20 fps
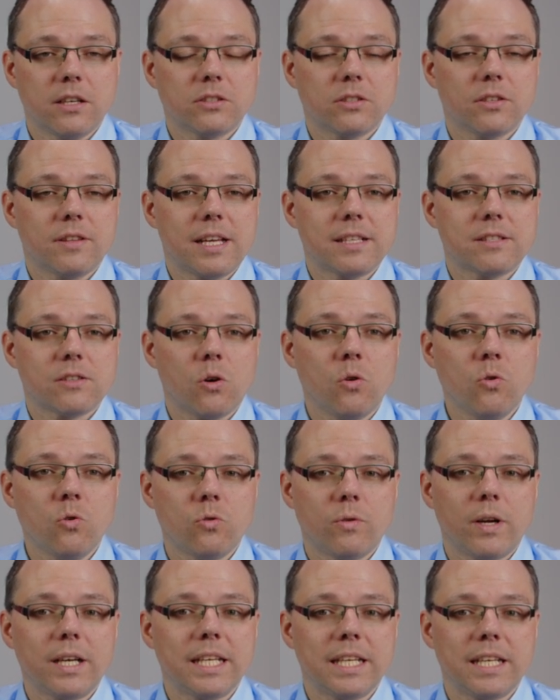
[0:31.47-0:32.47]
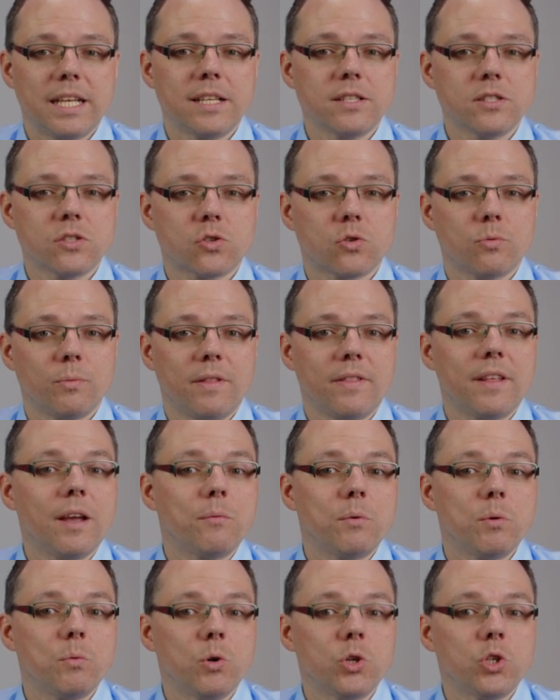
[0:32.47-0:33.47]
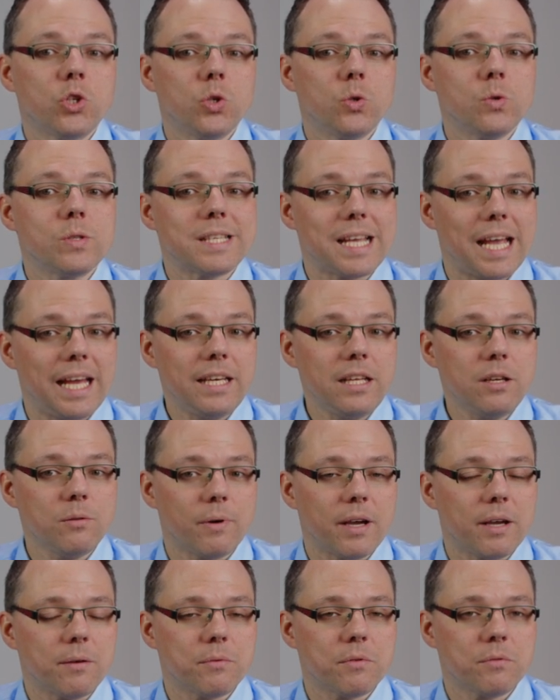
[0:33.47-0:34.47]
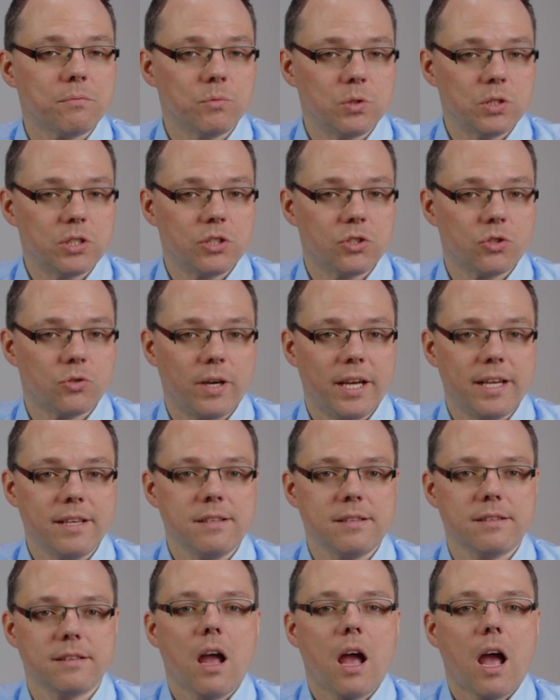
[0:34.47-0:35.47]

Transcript: So that's already an instrument that we would use anyway with MultiTrace.